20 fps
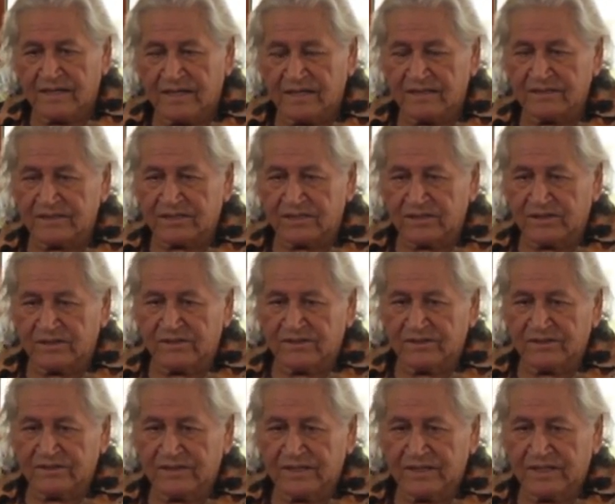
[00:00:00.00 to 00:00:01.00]
And
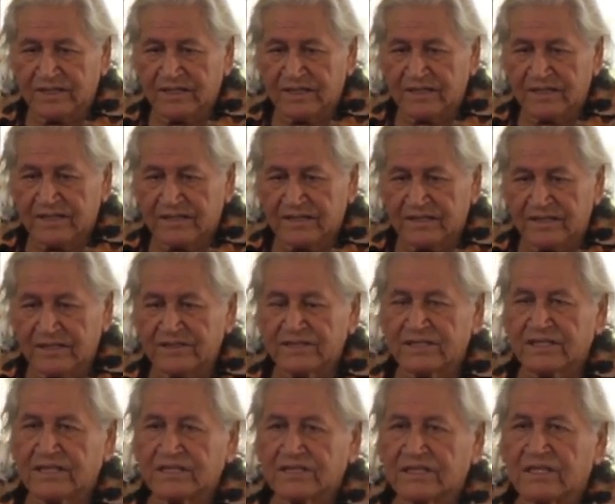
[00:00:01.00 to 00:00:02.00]
so
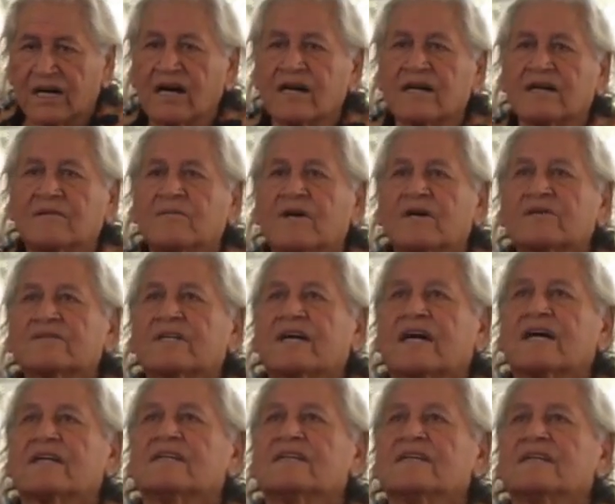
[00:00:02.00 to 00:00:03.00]
there's a song about
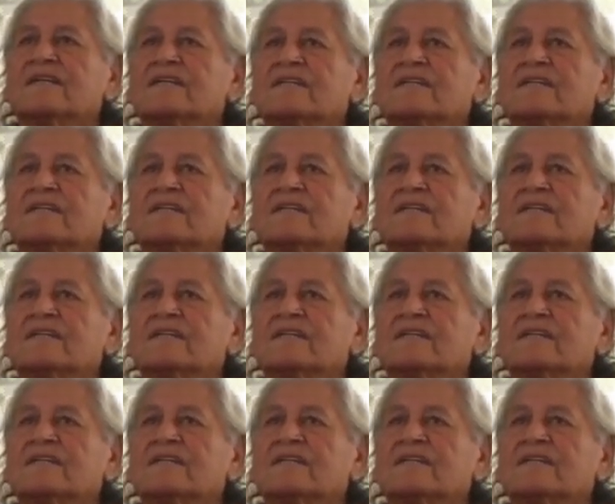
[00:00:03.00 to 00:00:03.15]
that,